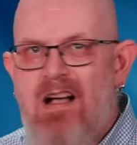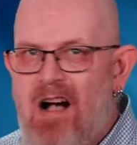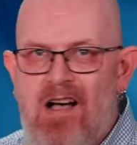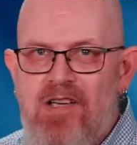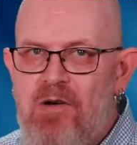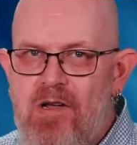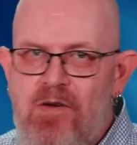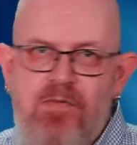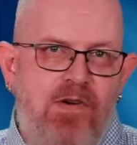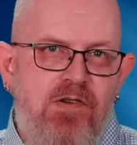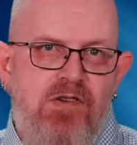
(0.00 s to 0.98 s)
high or
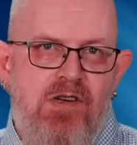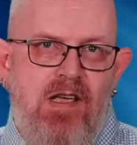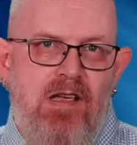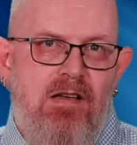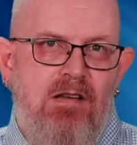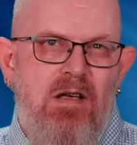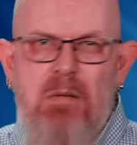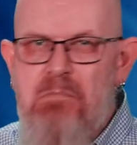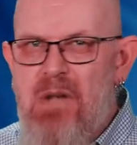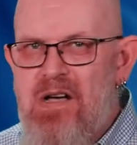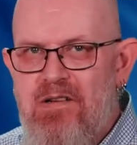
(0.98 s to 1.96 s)
low functioning,
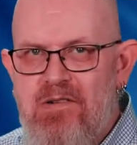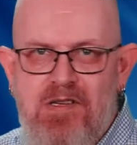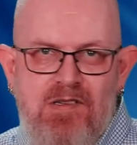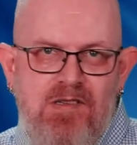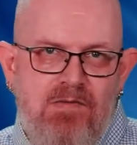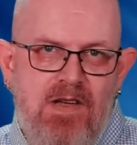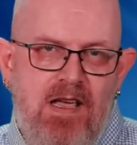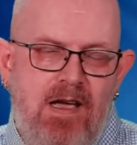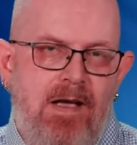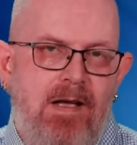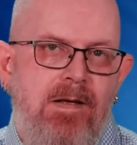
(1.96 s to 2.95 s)
mild and
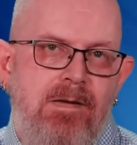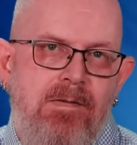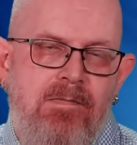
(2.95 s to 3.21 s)
severe.